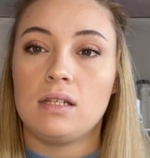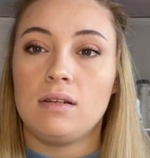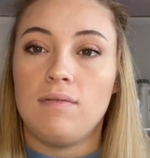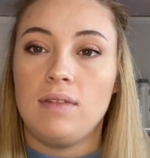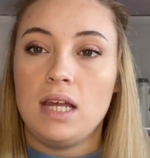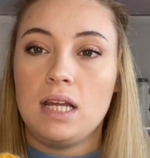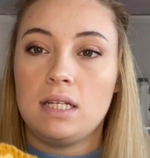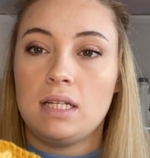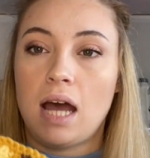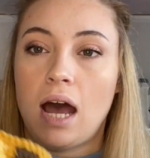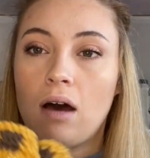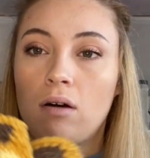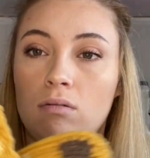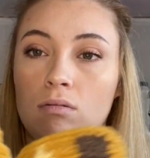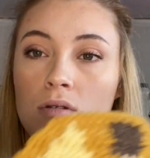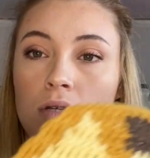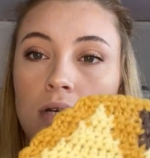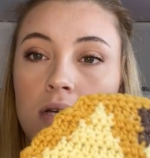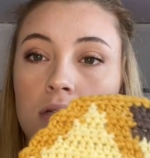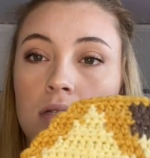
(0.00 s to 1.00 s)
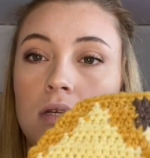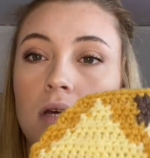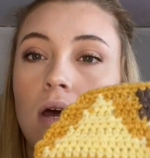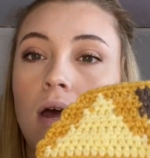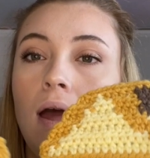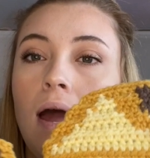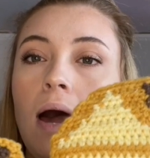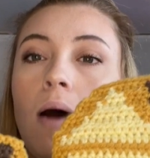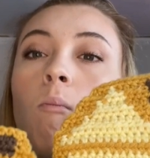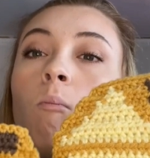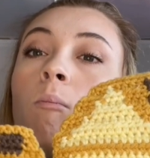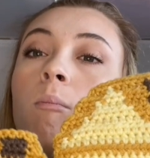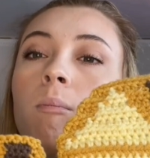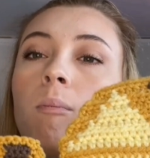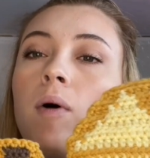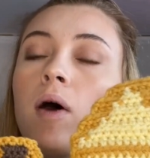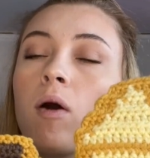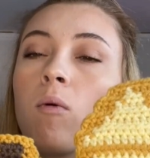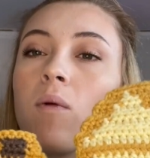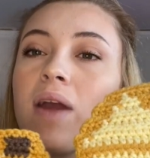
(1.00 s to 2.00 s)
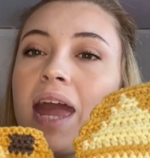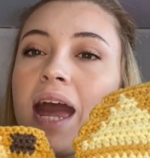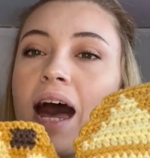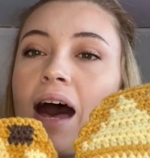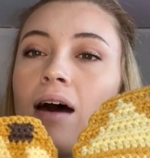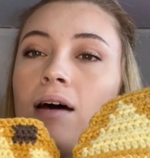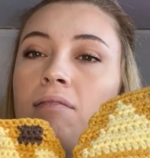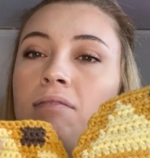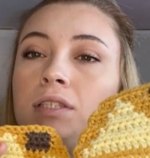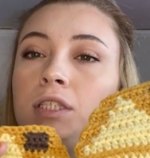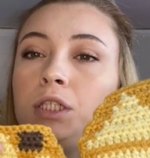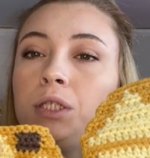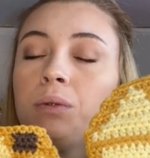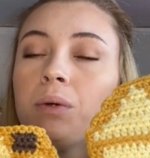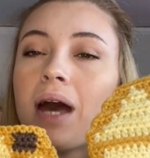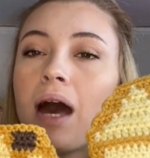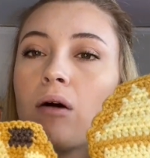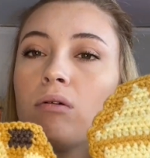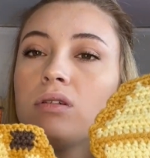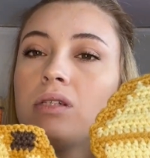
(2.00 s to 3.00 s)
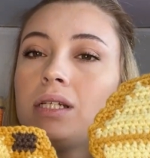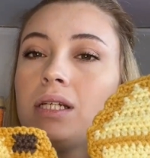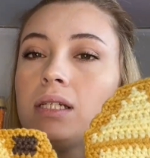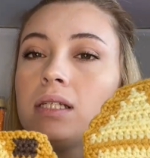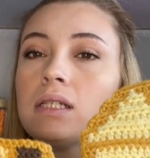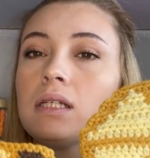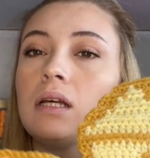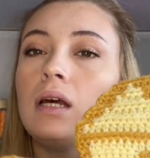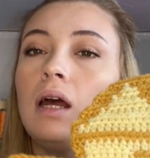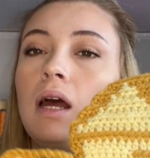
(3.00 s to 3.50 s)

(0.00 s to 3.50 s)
of these houses, but we have 2 houses.